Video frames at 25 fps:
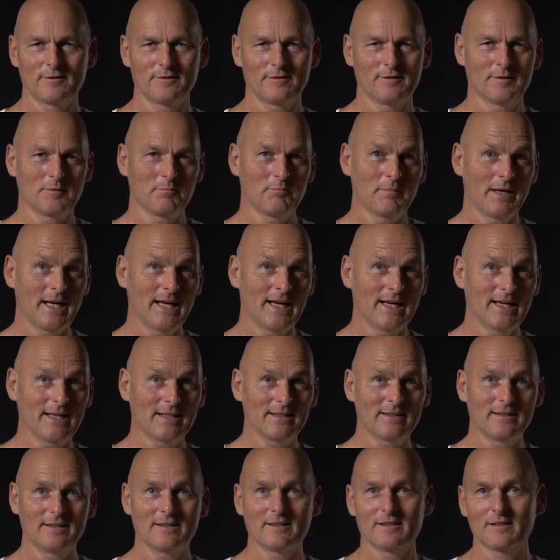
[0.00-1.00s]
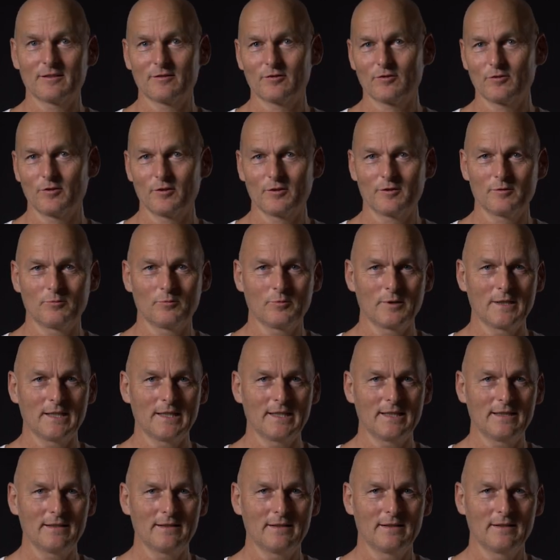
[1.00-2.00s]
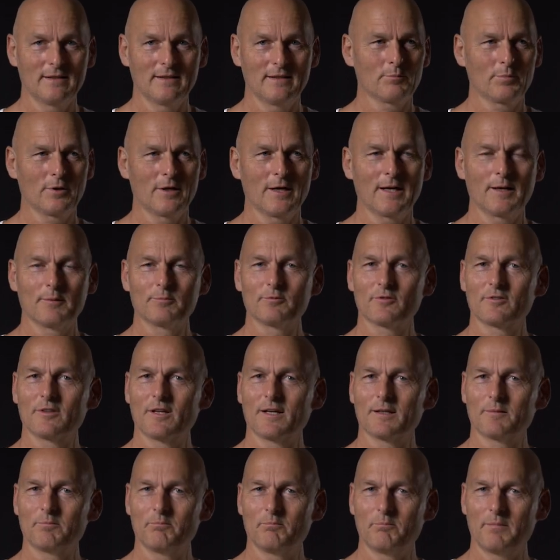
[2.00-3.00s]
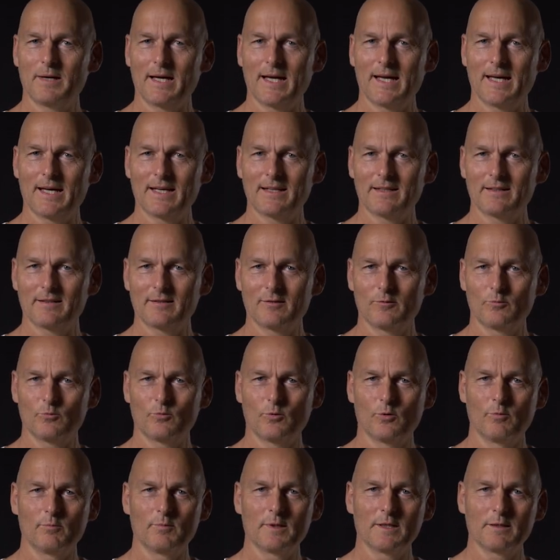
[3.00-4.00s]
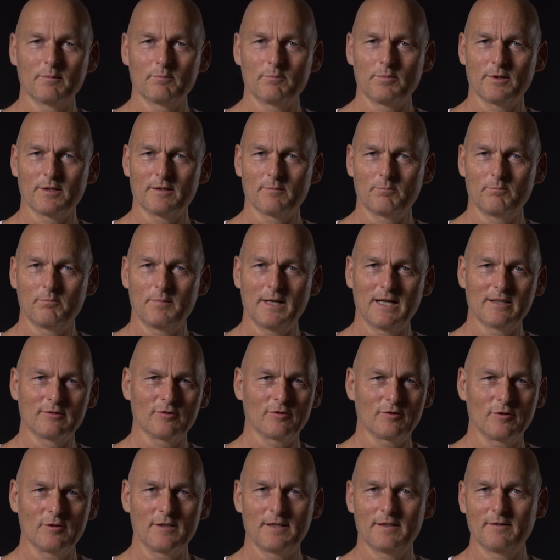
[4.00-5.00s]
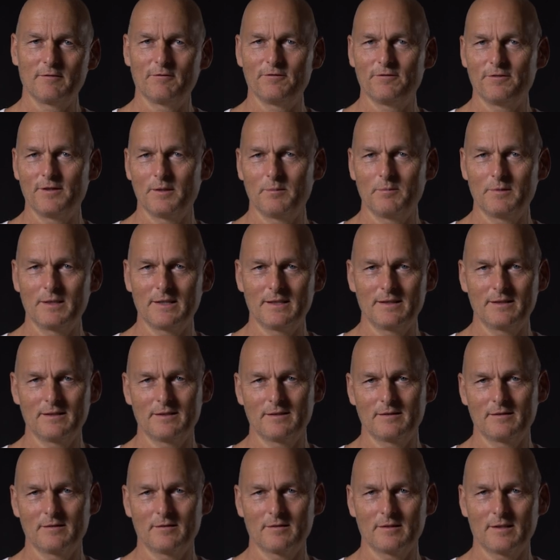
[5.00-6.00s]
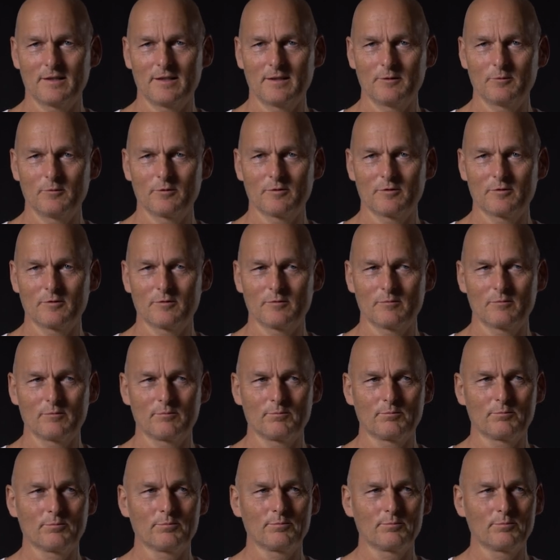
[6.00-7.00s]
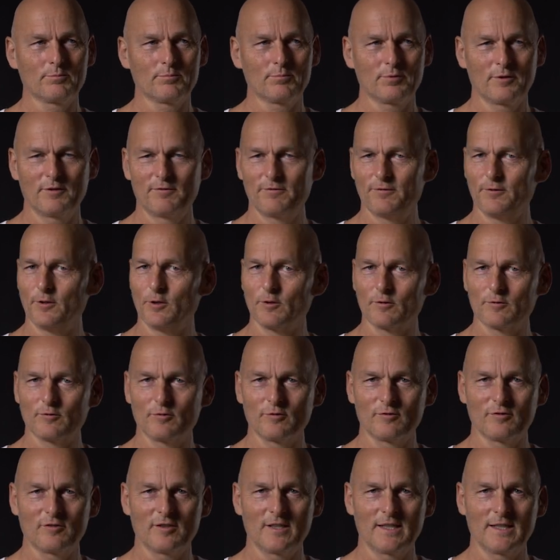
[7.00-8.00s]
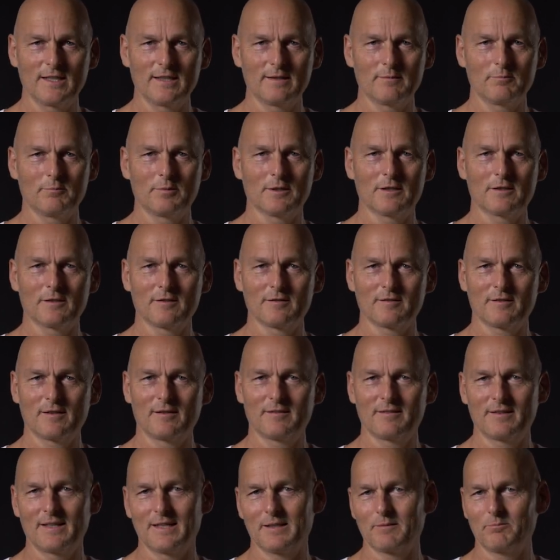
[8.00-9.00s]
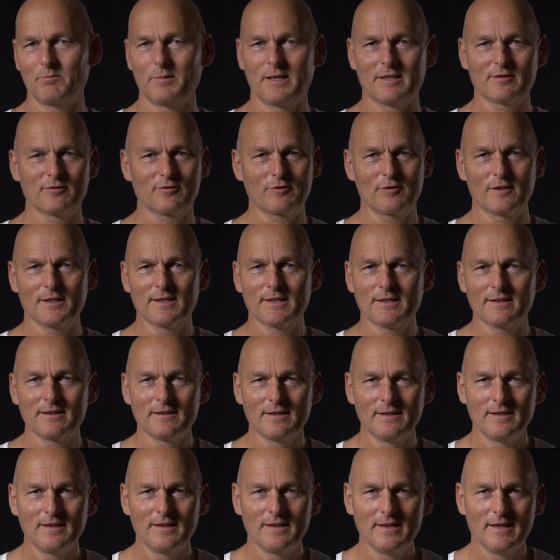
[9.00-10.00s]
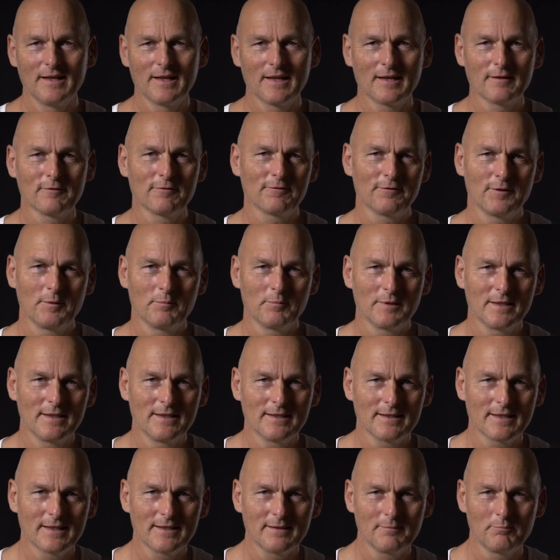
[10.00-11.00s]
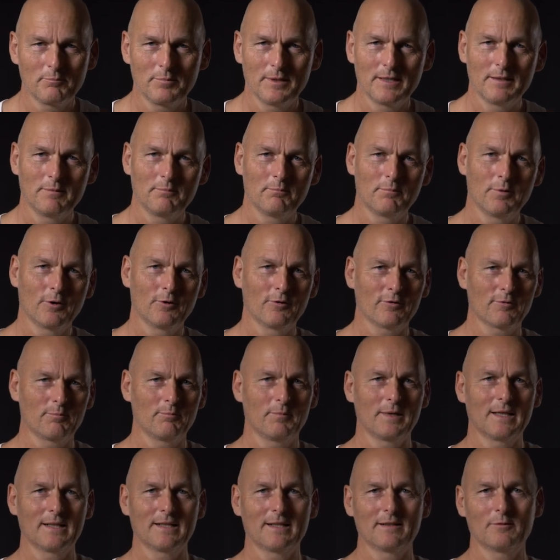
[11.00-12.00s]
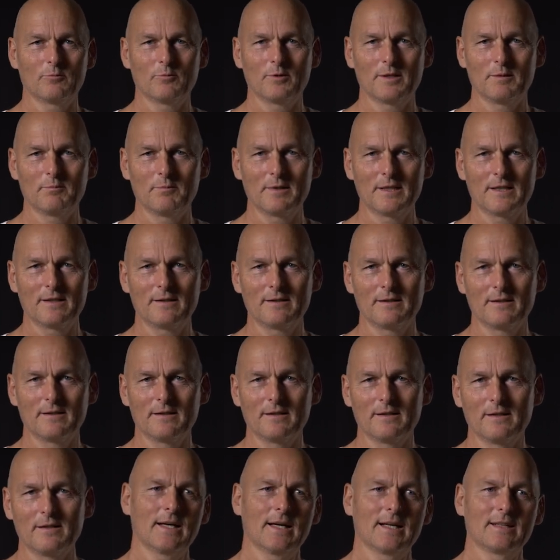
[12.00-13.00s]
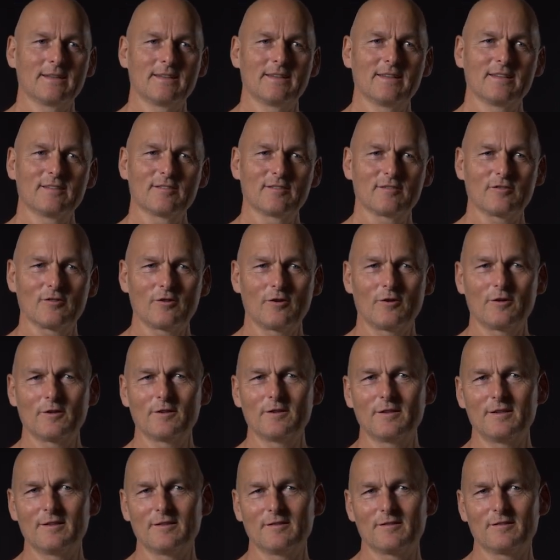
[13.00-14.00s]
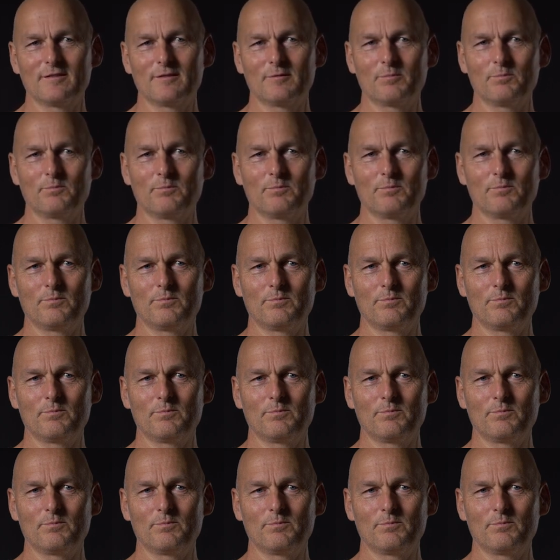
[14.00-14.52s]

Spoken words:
the man in a certain way. Perhaps not man-woman, but masculine-feminine, I would prefer to say, because I think masculine and feminine can be in both men and women. And this story is